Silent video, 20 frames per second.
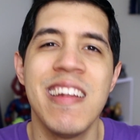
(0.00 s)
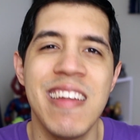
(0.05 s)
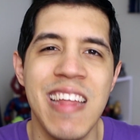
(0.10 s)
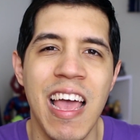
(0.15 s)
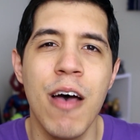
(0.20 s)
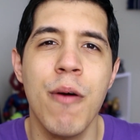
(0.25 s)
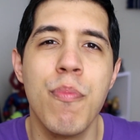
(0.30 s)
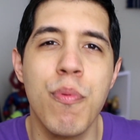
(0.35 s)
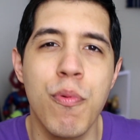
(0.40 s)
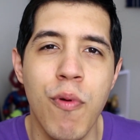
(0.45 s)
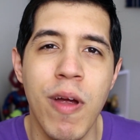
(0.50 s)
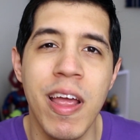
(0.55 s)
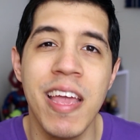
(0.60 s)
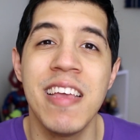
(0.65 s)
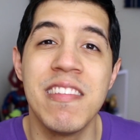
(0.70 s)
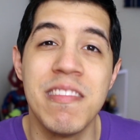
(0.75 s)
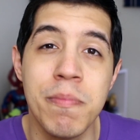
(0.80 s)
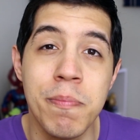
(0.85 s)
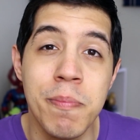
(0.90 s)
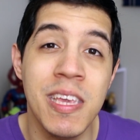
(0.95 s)
to help
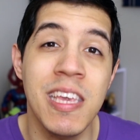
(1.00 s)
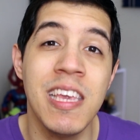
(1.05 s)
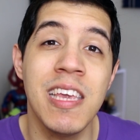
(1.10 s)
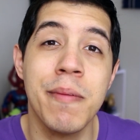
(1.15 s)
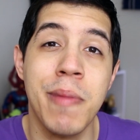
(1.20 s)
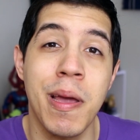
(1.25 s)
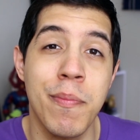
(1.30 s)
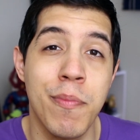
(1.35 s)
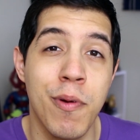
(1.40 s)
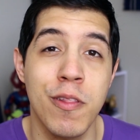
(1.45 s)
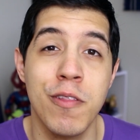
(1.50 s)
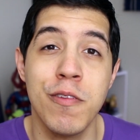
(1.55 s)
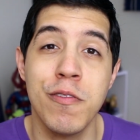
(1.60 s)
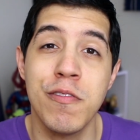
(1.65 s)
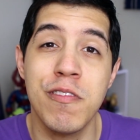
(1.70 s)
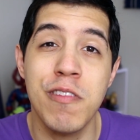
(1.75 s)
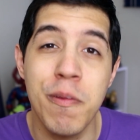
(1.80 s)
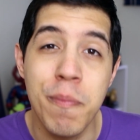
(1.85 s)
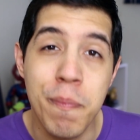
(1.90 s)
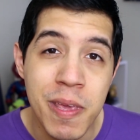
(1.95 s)
raise me and my
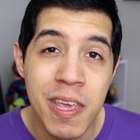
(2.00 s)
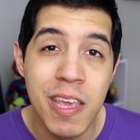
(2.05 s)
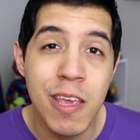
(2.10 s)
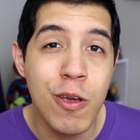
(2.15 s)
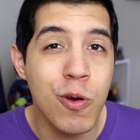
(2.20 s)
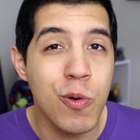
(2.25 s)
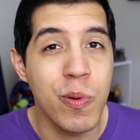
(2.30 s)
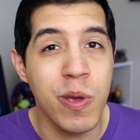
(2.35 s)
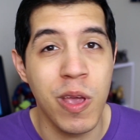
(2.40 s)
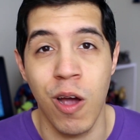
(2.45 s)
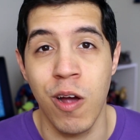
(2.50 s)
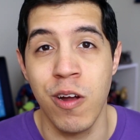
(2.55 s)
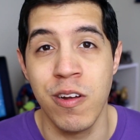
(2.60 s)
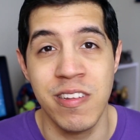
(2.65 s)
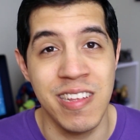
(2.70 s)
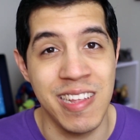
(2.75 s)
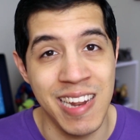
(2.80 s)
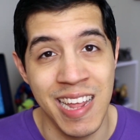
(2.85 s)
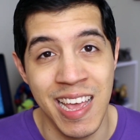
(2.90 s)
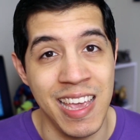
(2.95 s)
brothers to be who we are
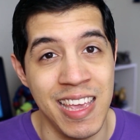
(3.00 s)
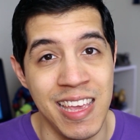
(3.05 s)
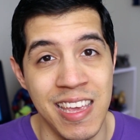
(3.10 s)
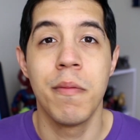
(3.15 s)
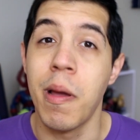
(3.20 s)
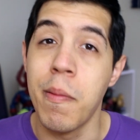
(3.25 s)
today.